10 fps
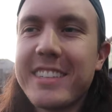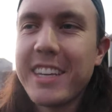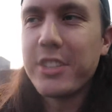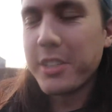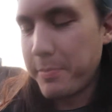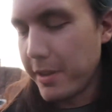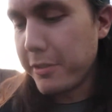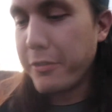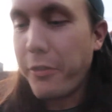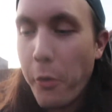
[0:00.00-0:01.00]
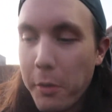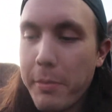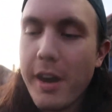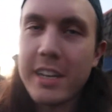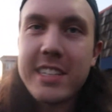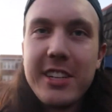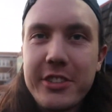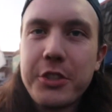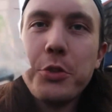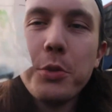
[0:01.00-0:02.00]
I just spent $4
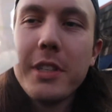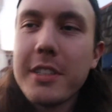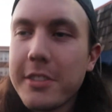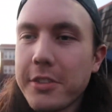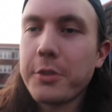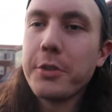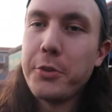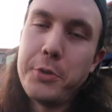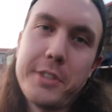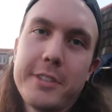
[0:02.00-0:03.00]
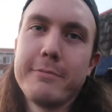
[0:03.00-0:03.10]
on 2 little screws.